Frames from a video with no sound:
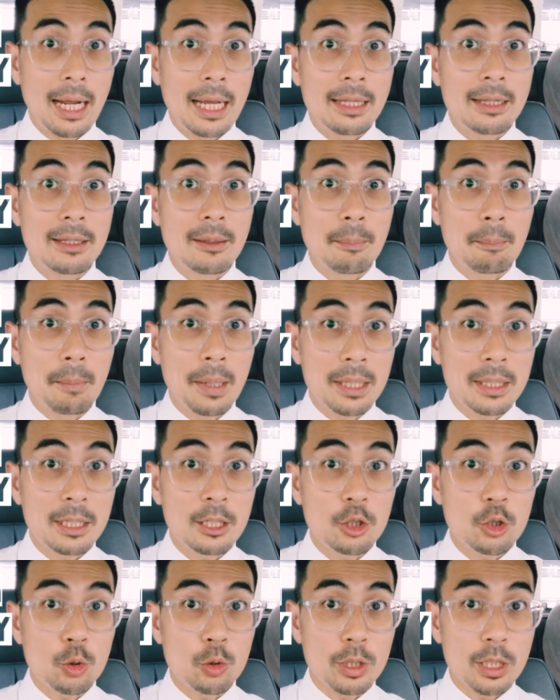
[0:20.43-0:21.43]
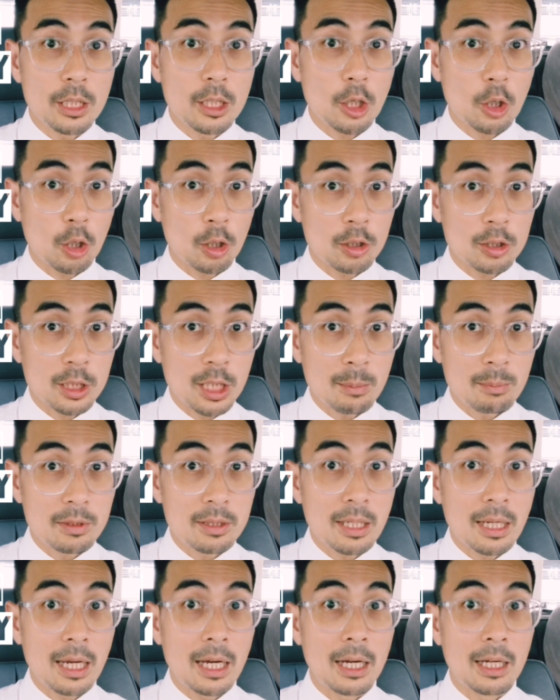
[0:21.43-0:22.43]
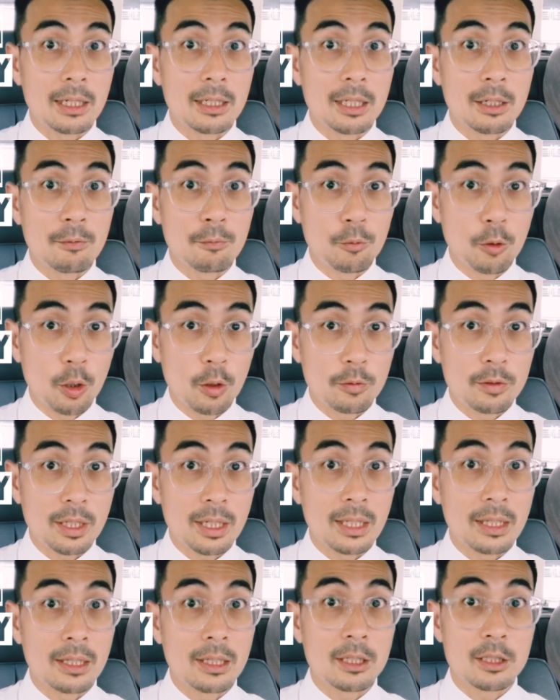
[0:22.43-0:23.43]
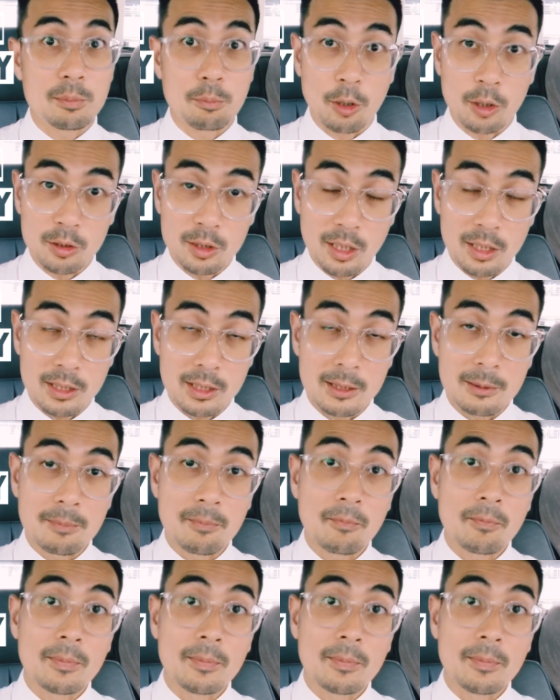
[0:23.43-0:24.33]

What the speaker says: and the many unique concepts that are involved in this process.